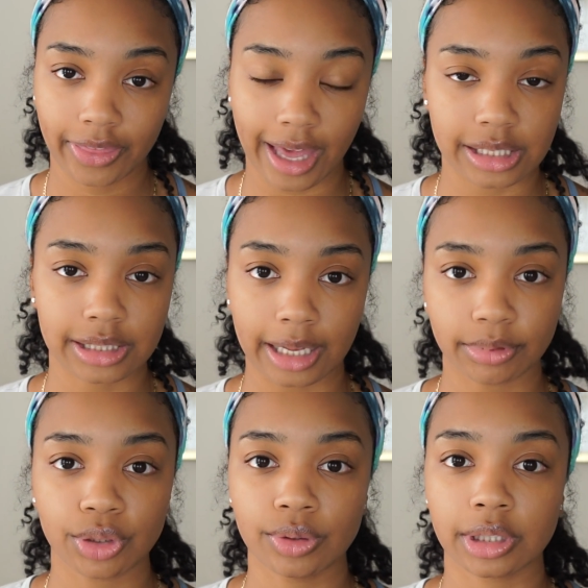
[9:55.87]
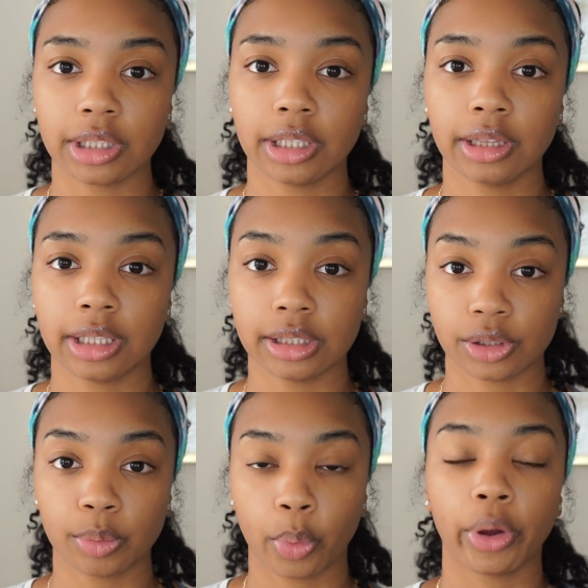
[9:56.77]
I stopped using the
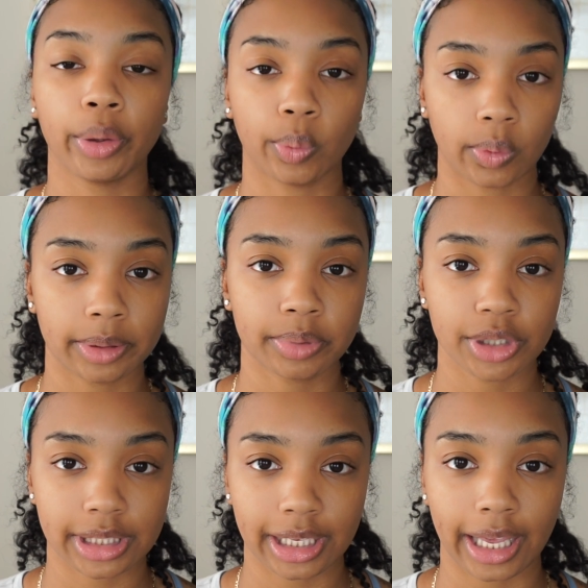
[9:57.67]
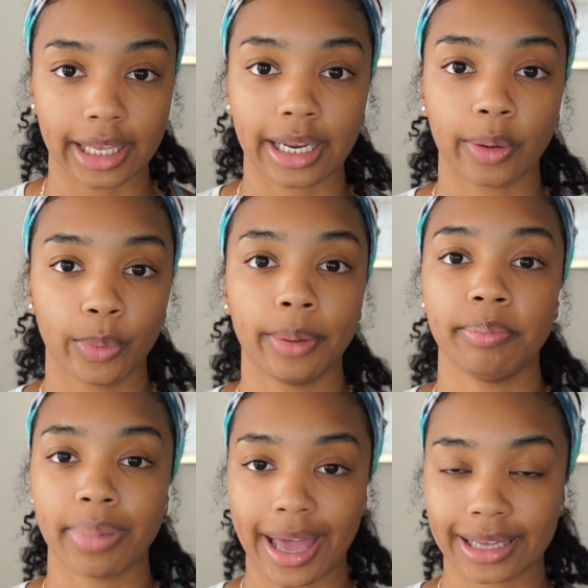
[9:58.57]
0.1% and I
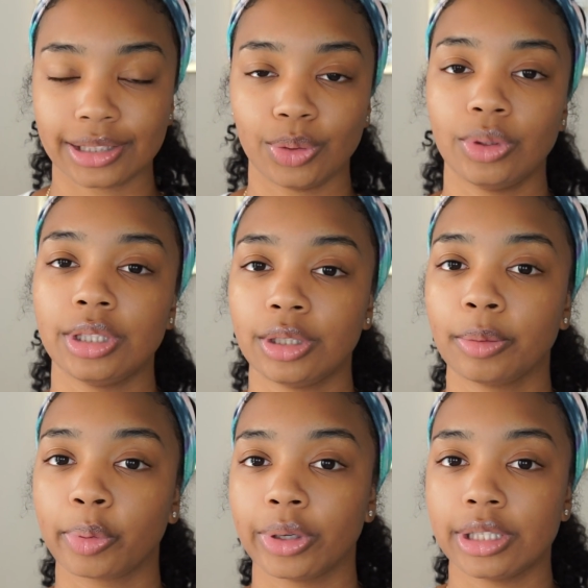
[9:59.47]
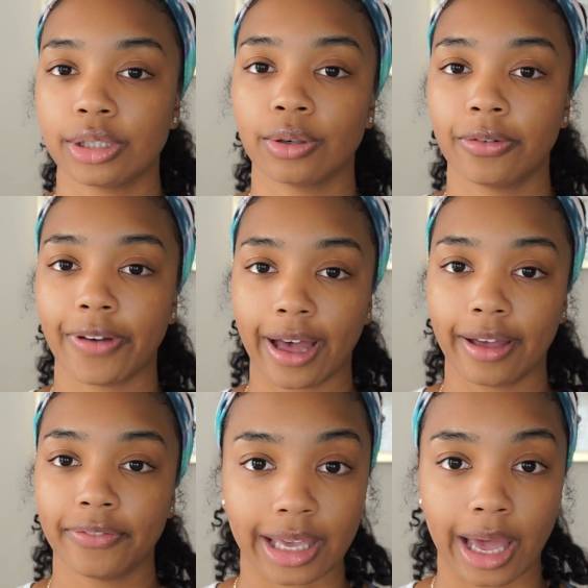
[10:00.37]
went back to the
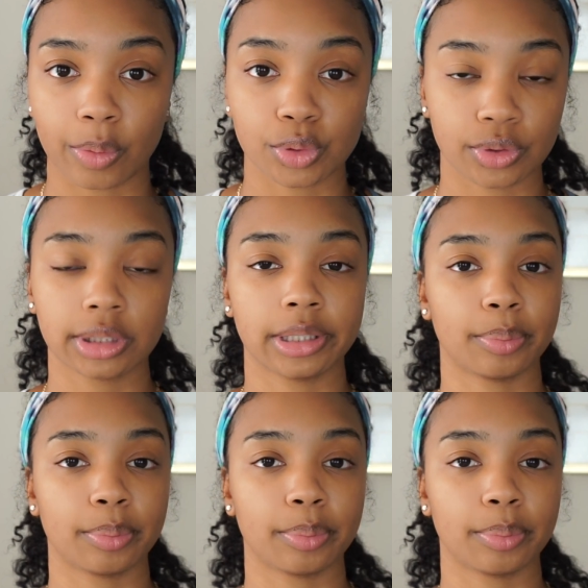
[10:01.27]
0.05. I was really